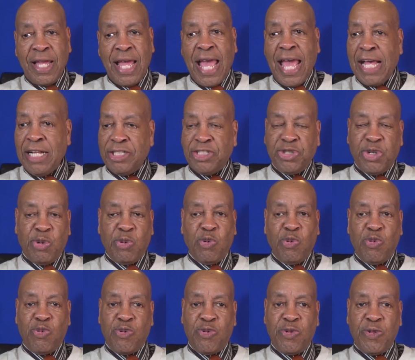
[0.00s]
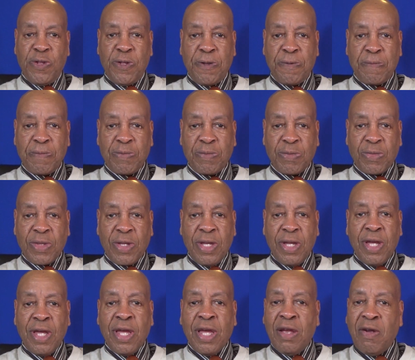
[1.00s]
and truth.
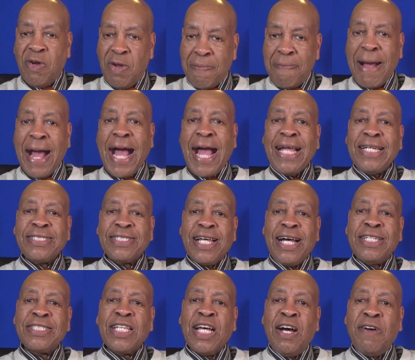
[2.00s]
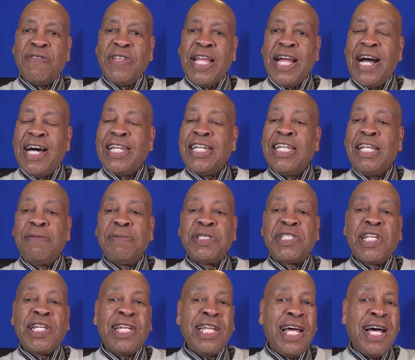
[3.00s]
It reminds us of the
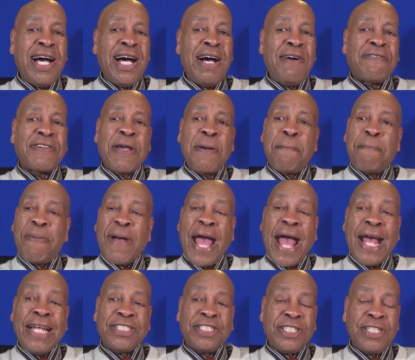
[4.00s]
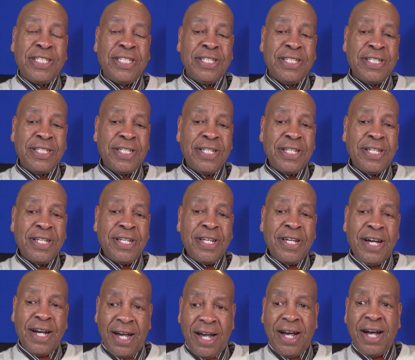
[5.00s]
unlimited love, compassion
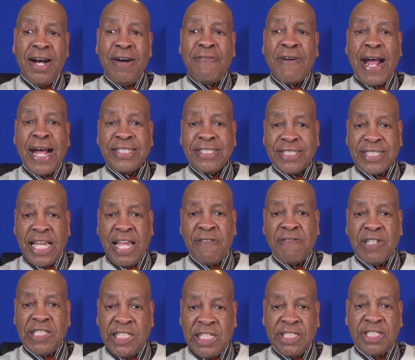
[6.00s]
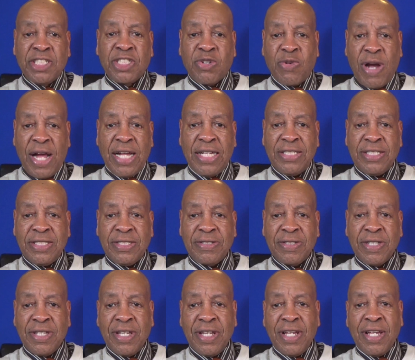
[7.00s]
of our Savior, Jesus Christ.
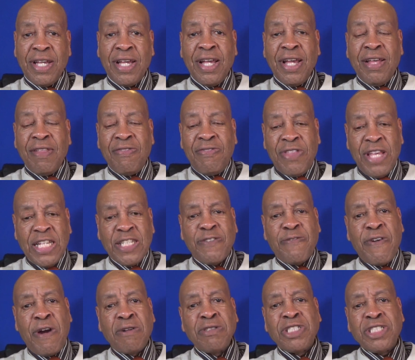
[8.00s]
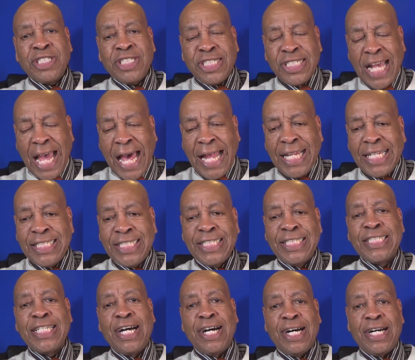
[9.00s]
This verse
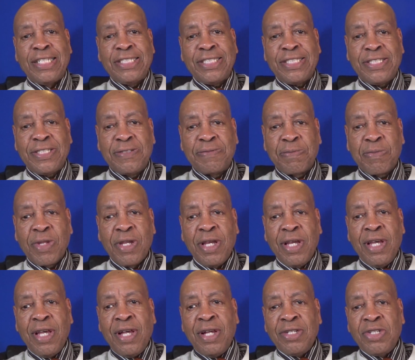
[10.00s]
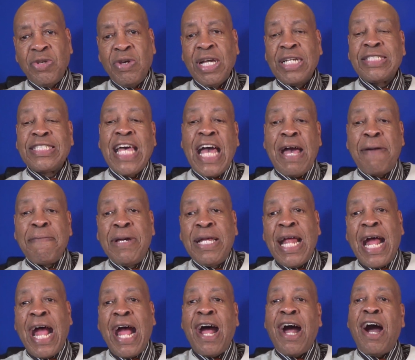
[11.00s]
challenges us to examine
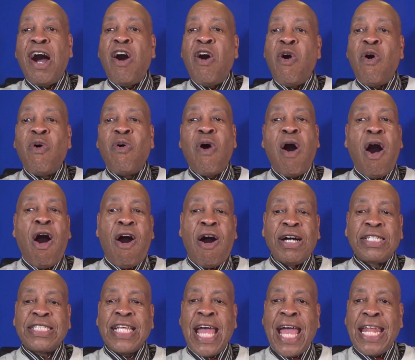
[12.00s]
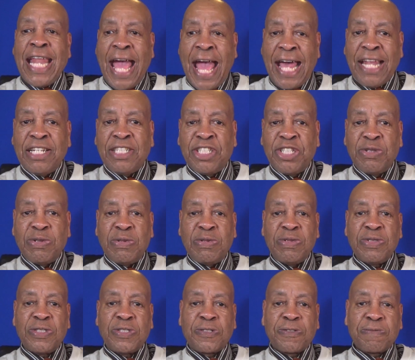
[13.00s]
our own hearts and
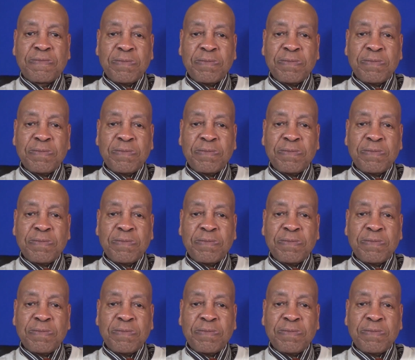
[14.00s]
attitudes.